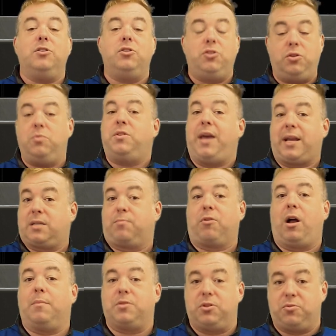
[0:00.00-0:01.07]
do text
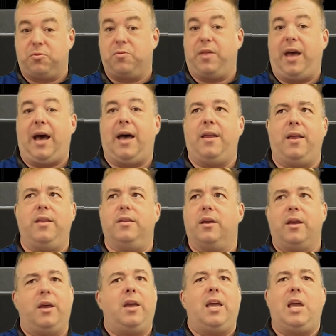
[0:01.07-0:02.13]
prompts through that. And
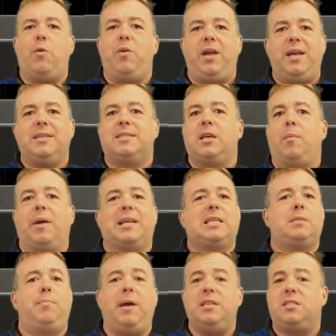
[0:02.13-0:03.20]
it would hit some
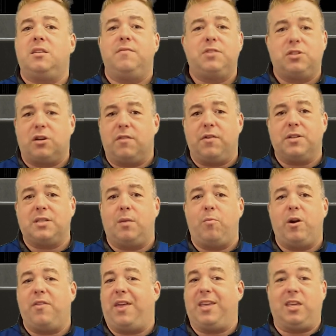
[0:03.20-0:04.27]
expensive server
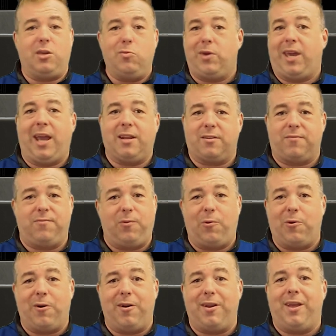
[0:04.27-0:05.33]
somewhere that you can't
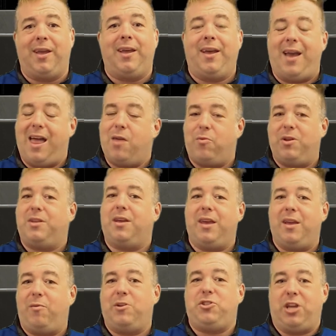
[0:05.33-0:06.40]
afford, and
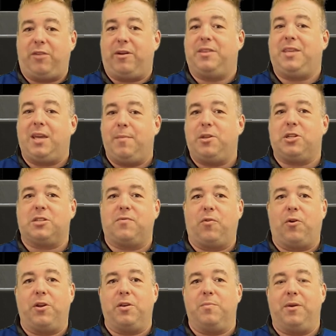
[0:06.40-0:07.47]
it would generate the images
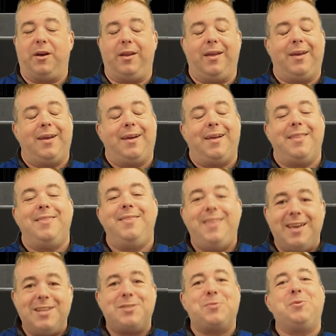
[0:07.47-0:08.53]
for you. But
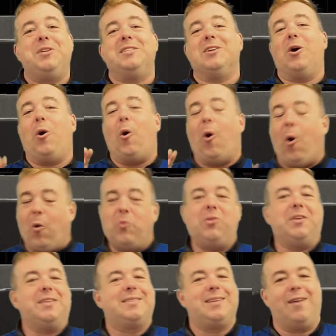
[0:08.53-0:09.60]
this was
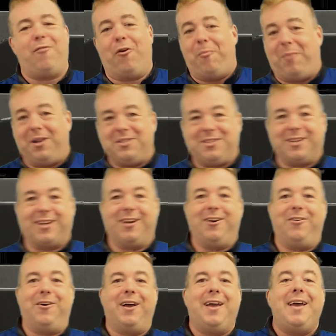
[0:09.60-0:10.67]
only several months
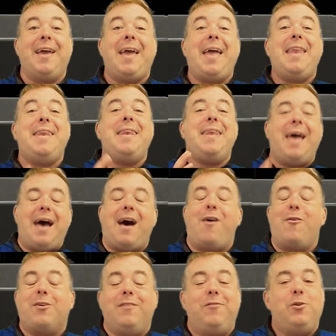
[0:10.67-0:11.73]
ago, and
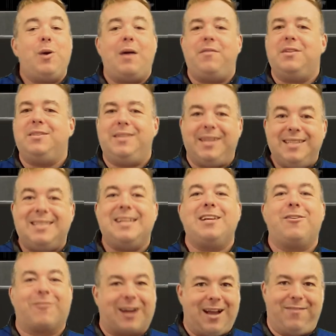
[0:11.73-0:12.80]
now if you have a
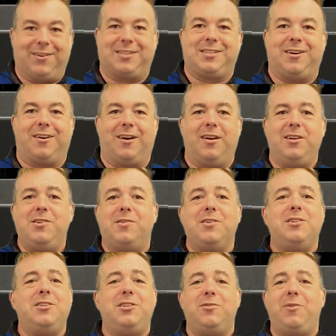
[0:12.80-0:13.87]
decent graphics card, you
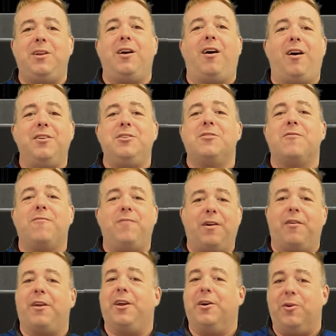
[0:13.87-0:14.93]
can do it on your
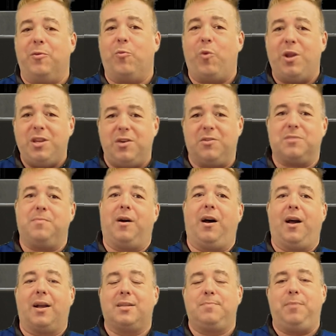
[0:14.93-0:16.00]
very own Windows
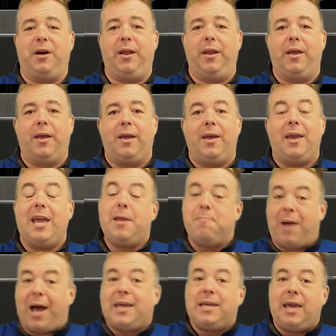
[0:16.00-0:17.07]
box. But
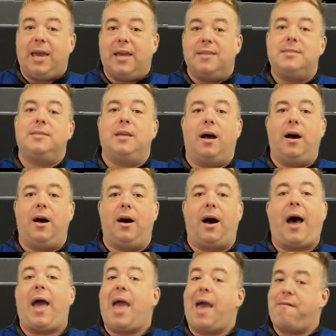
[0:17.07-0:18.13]
in my case,
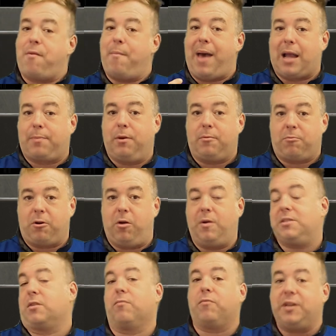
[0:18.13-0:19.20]
I have a MacBook Pro.
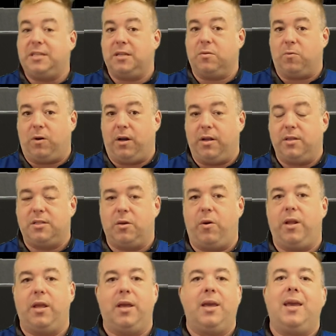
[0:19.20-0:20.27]
It's a recent one, so
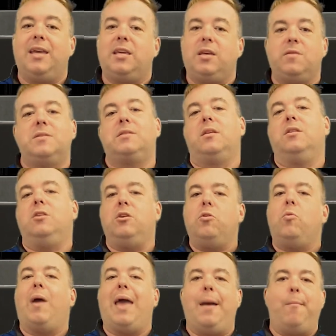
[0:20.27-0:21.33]
it uses the
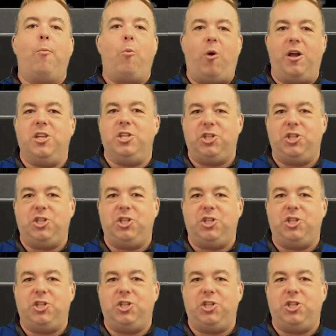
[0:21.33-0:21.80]
new M1